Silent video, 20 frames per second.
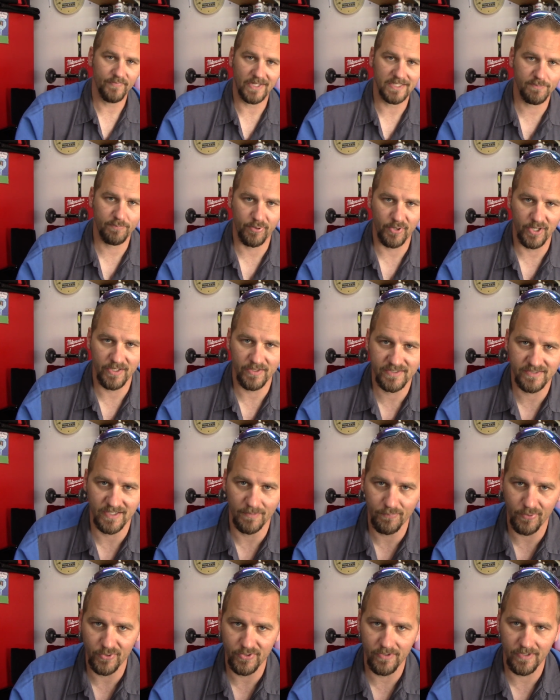That's pretty
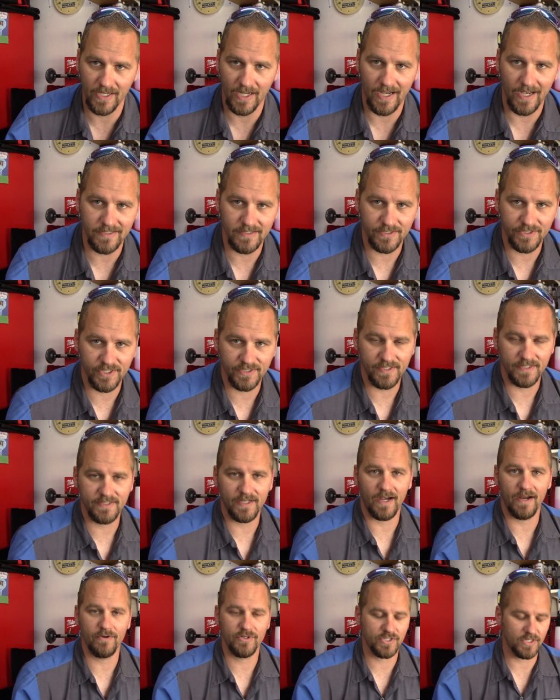simple, you guys. It's just a
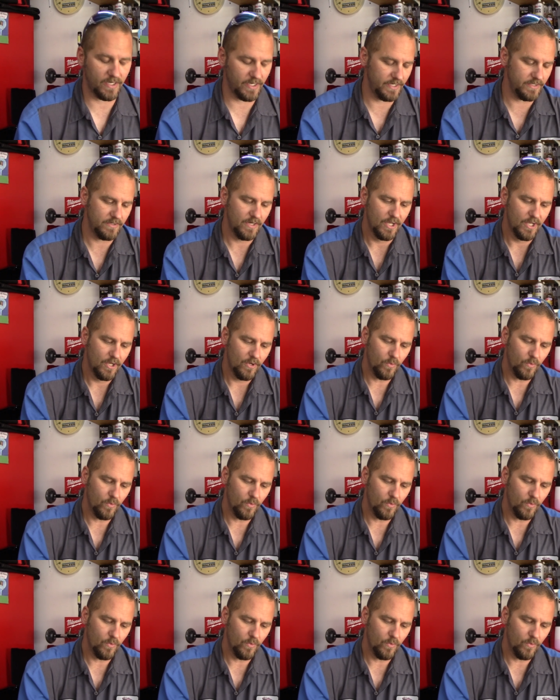tire shine.